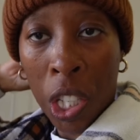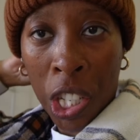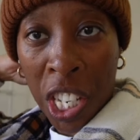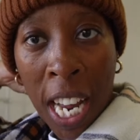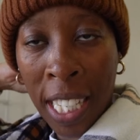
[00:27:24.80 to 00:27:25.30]

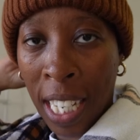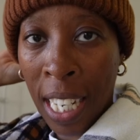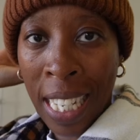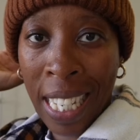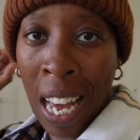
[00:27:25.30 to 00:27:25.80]

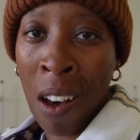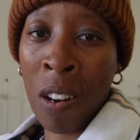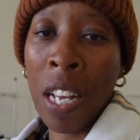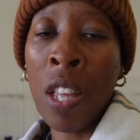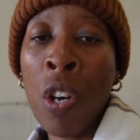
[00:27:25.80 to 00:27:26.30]
chatting
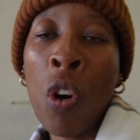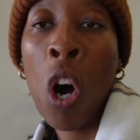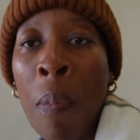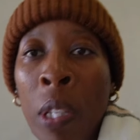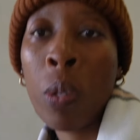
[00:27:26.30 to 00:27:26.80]
down in the
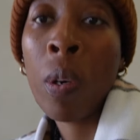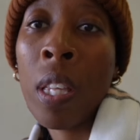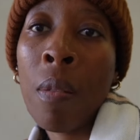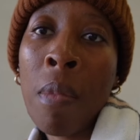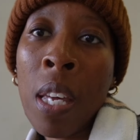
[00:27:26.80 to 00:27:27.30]
comments
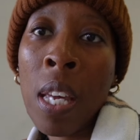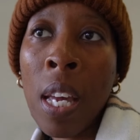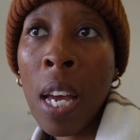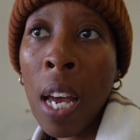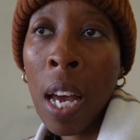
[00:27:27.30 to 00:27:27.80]
with
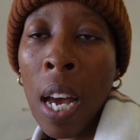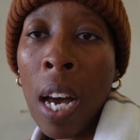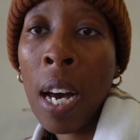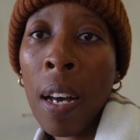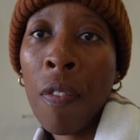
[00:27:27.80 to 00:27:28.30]
me.
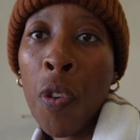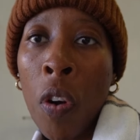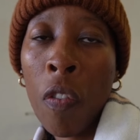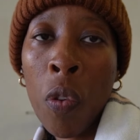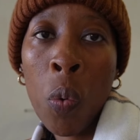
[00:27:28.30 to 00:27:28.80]
A few
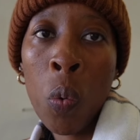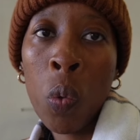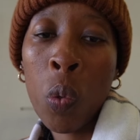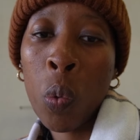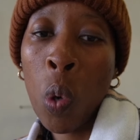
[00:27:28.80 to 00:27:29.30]
of you
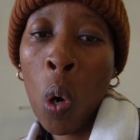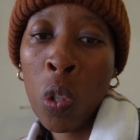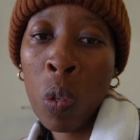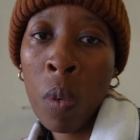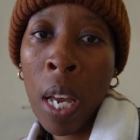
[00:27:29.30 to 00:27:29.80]
do talk
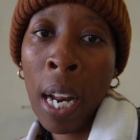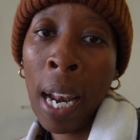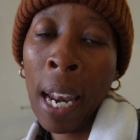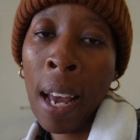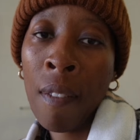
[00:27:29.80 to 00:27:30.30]
to me, and
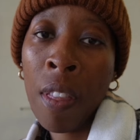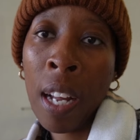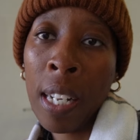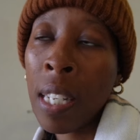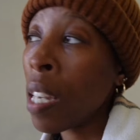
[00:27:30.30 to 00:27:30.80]
I love
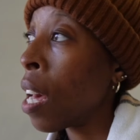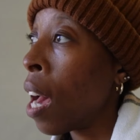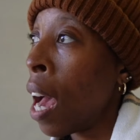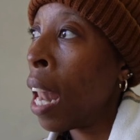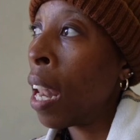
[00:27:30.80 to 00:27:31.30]
that.
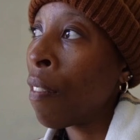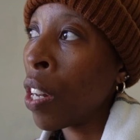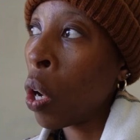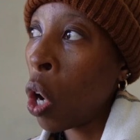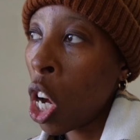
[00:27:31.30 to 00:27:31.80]
I love it
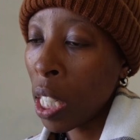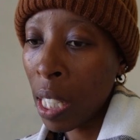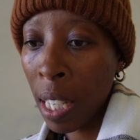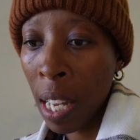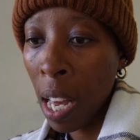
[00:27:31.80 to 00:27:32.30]
a
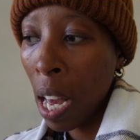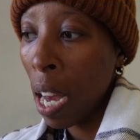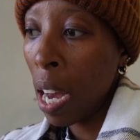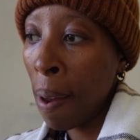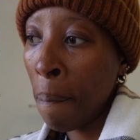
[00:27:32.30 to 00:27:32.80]
lot.
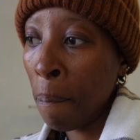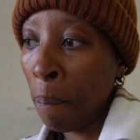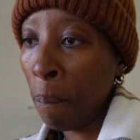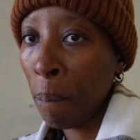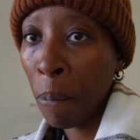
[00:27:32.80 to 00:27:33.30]

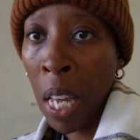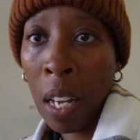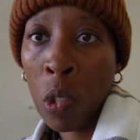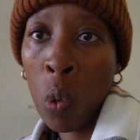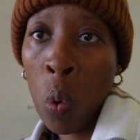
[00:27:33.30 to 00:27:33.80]
Yeah,
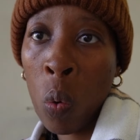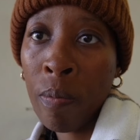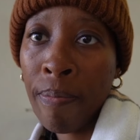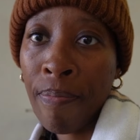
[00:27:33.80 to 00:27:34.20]
so